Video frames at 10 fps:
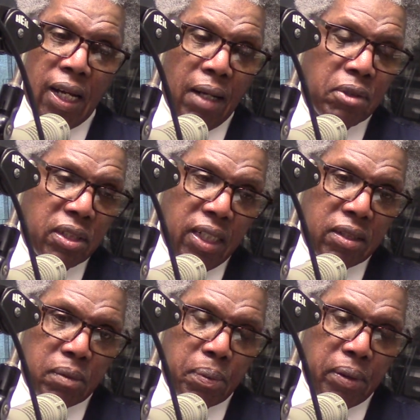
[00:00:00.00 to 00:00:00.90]
I would say
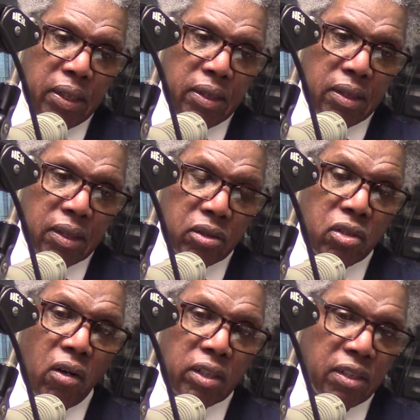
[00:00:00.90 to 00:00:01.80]
it's a pretty
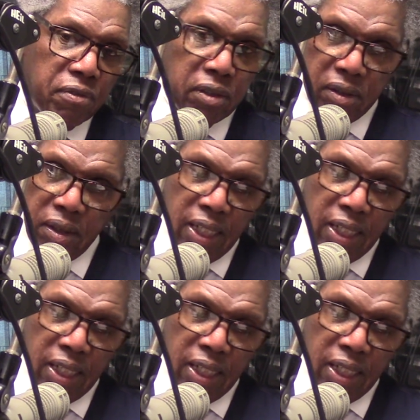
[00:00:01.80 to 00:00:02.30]
stark difference.